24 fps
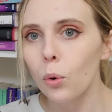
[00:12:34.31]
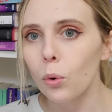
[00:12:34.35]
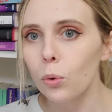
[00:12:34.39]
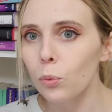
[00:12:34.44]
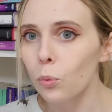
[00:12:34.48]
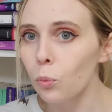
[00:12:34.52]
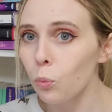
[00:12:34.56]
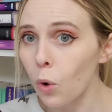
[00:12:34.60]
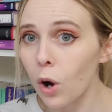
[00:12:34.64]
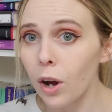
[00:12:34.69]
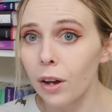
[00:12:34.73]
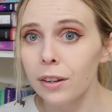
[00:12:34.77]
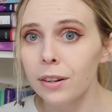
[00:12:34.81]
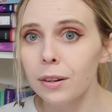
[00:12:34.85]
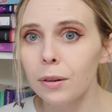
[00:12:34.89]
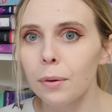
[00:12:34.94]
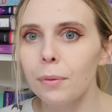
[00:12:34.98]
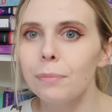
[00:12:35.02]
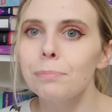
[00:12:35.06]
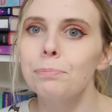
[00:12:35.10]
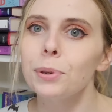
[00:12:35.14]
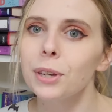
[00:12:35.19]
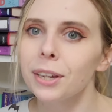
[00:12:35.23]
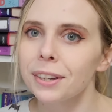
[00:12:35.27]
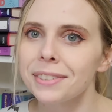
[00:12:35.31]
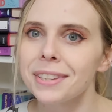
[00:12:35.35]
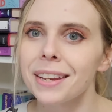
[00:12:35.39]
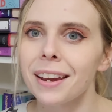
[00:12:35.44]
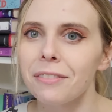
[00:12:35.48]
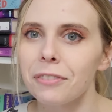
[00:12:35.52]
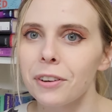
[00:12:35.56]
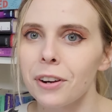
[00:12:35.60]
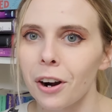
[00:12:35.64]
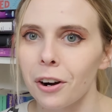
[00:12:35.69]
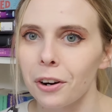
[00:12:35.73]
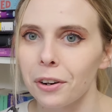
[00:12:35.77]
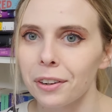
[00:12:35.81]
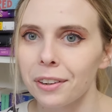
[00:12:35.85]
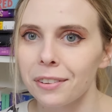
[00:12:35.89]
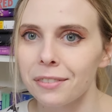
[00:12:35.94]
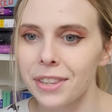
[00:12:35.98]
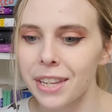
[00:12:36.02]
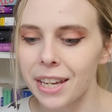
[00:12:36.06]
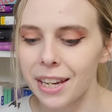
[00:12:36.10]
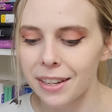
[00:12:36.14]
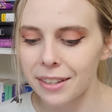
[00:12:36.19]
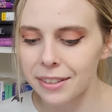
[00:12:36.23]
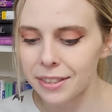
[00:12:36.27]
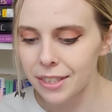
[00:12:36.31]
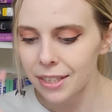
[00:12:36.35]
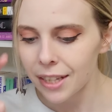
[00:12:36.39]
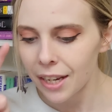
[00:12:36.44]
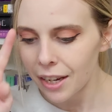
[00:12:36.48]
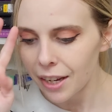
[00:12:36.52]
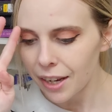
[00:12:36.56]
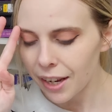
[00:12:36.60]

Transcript: 1, because I have an arc of this,